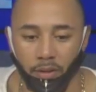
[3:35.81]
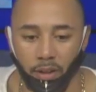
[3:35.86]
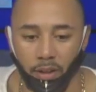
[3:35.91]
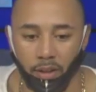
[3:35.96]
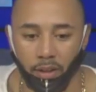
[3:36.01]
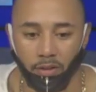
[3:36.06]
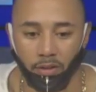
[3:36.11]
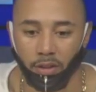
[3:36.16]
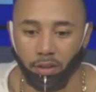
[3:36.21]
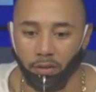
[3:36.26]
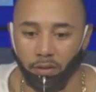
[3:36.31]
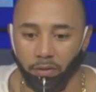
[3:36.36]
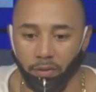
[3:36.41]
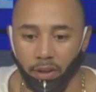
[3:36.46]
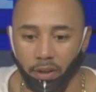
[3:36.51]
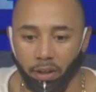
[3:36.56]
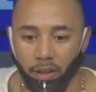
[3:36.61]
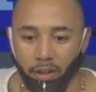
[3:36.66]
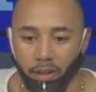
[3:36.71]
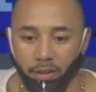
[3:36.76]
like you said, the
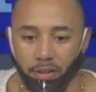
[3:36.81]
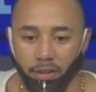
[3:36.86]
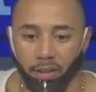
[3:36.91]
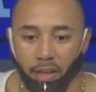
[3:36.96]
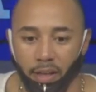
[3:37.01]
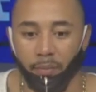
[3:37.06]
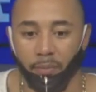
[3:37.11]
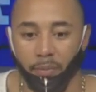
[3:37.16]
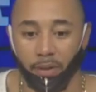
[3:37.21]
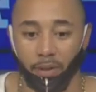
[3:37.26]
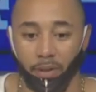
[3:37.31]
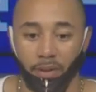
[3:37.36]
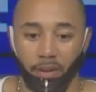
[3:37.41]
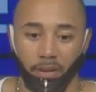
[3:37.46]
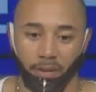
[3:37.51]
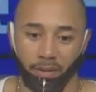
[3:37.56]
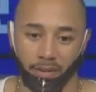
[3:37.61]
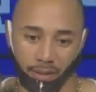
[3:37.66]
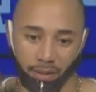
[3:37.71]
fans not being there